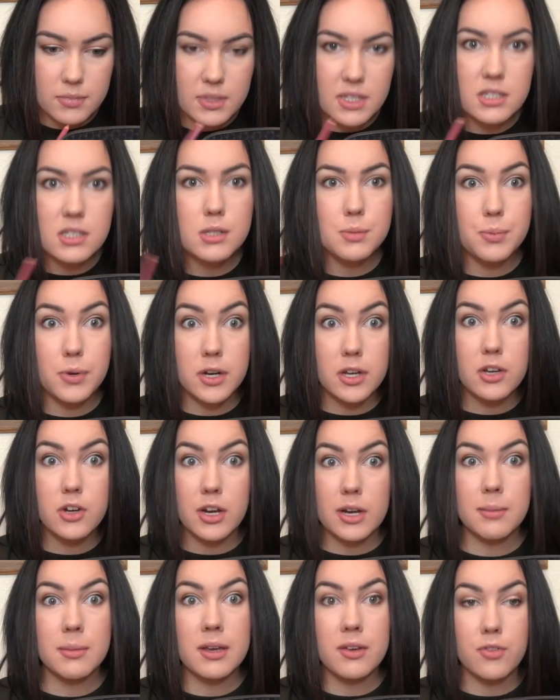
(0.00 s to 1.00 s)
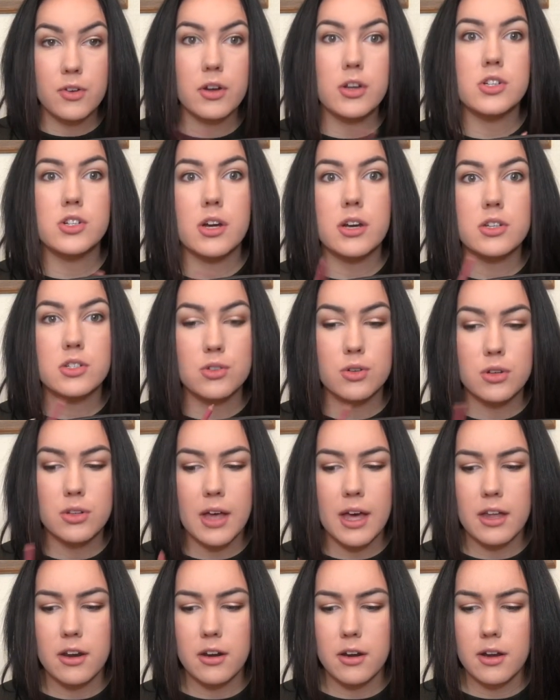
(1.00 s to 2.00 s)
This is pretty creamy for a drugstore
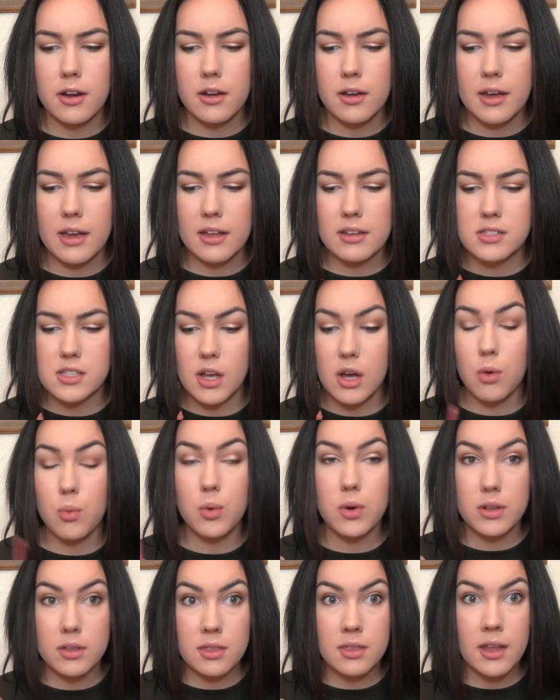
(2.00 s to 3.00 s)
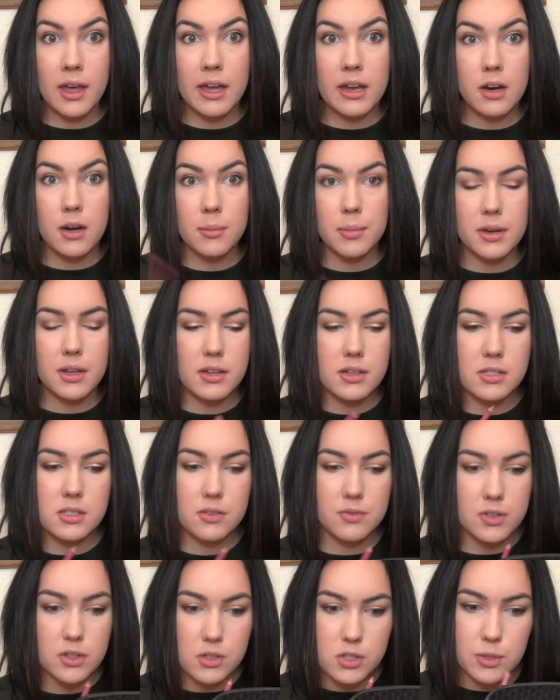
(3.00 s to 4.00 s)
liner. It's a wooden liner, but it
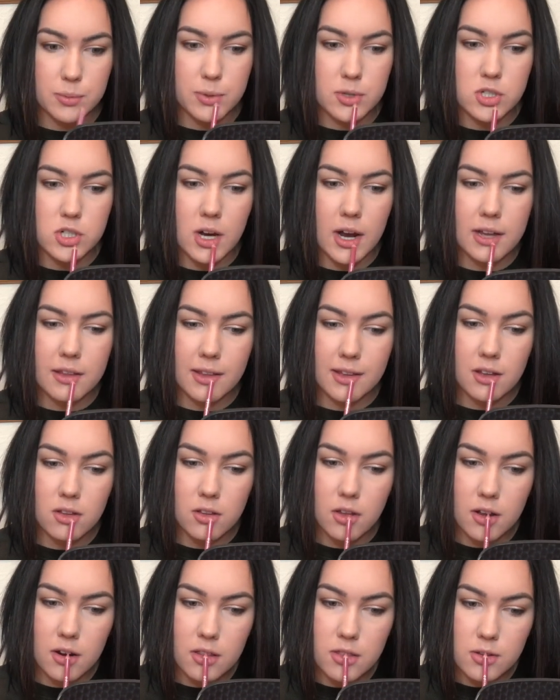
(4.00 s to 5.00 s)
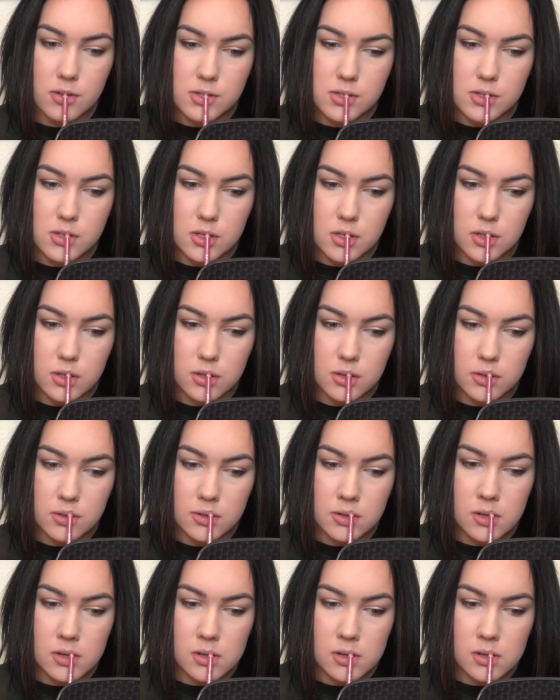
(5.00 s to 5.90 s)
doesn't feel super dry like a lot of those do.